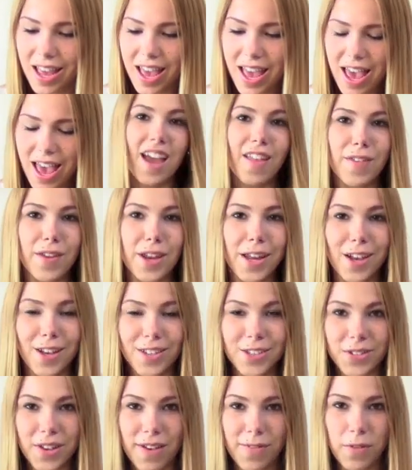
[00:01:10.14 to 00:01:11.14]
it. And then I
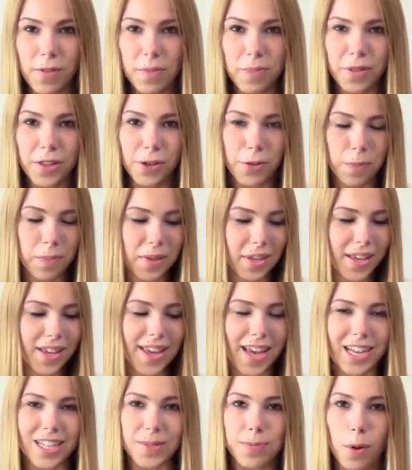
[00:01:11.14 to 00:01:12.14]
also have a little pink
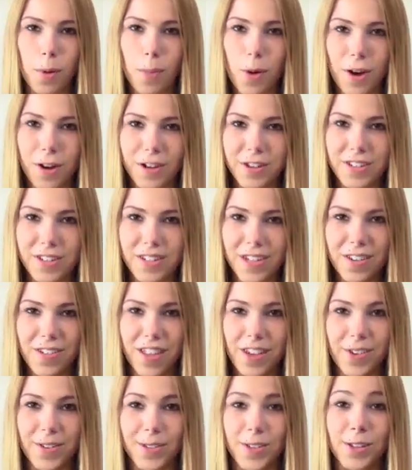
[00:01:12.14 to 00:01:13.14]
expo marker in here
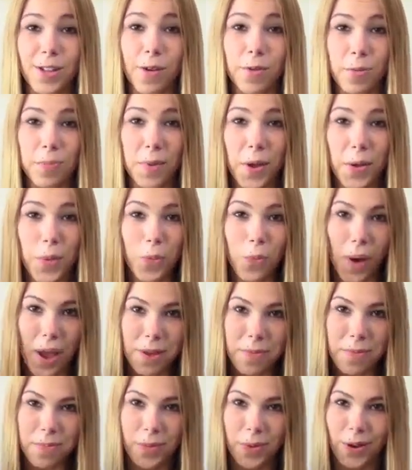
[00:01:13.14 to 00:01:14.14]
that goes along with my
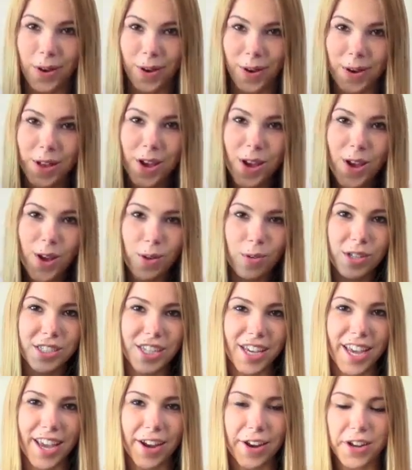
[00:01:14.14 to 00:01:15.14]
whiteboard, which
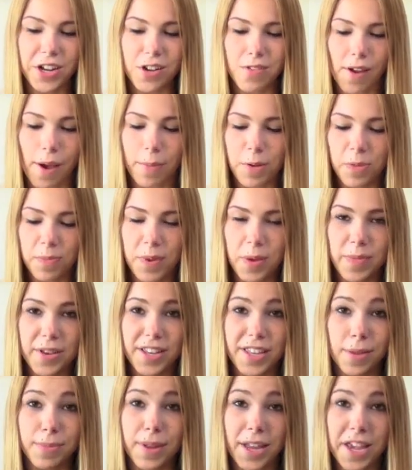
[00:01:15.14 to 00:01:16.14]
I carry around with me
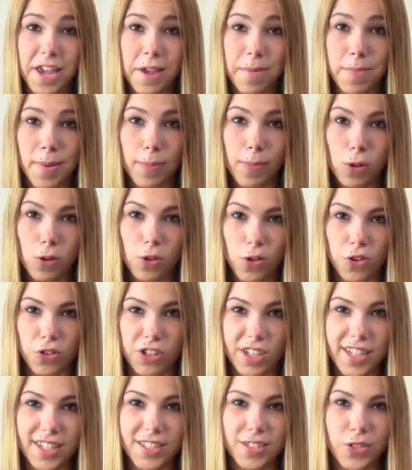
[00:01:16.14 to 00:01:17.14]
because I'm taking biblical
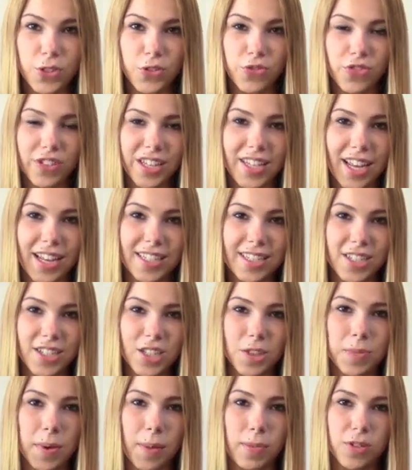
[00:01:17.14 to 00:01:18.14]
Greek and so it's really nice to
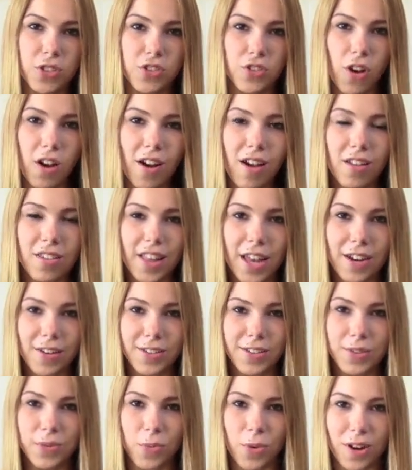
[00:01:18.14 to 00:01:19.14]
just be able to draw out
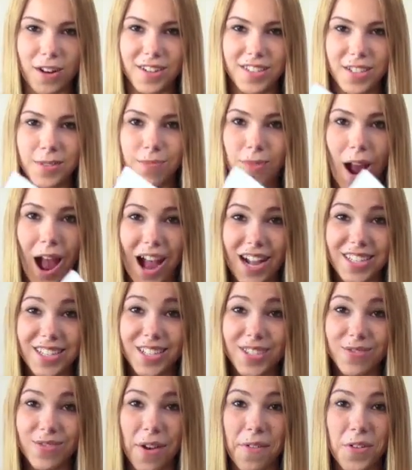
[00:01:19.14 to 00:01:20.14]
letters and words and
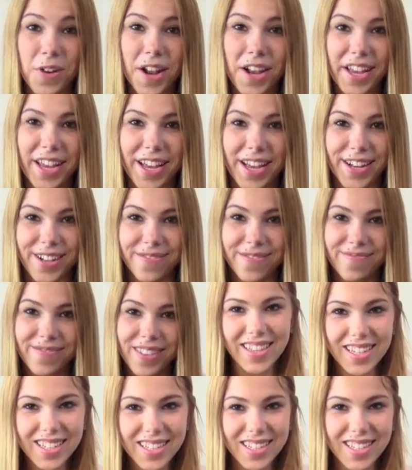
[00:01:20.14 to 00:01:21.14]
practice wherever I am.
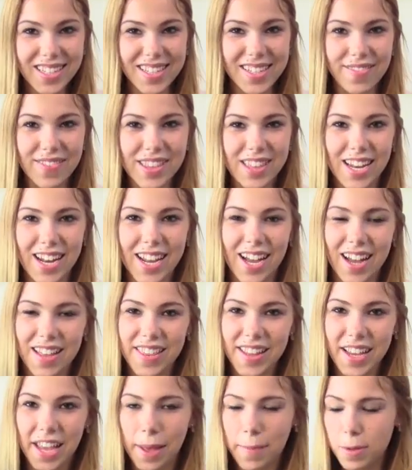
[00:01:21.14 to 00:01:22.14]
This is something that I got
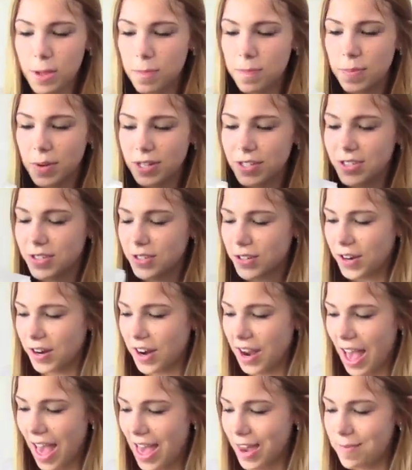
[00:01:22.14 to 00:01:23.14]
in the campus
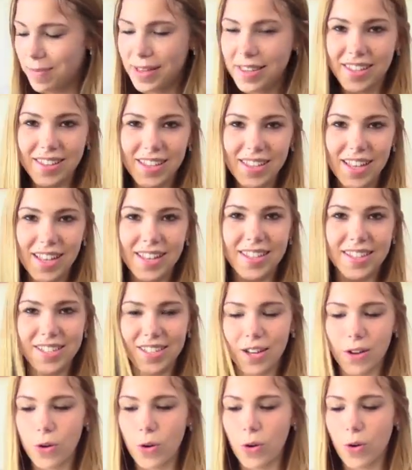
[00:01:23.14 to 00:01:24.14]
bookstore and basically like it's
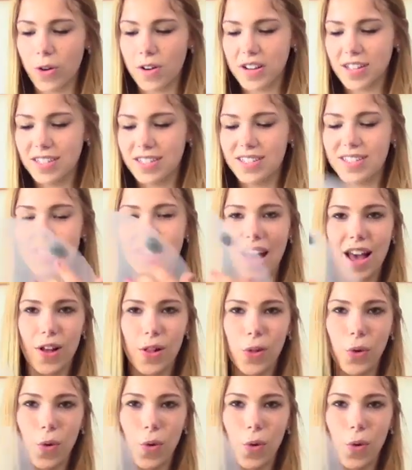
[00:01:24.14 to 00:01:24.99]
an accordion style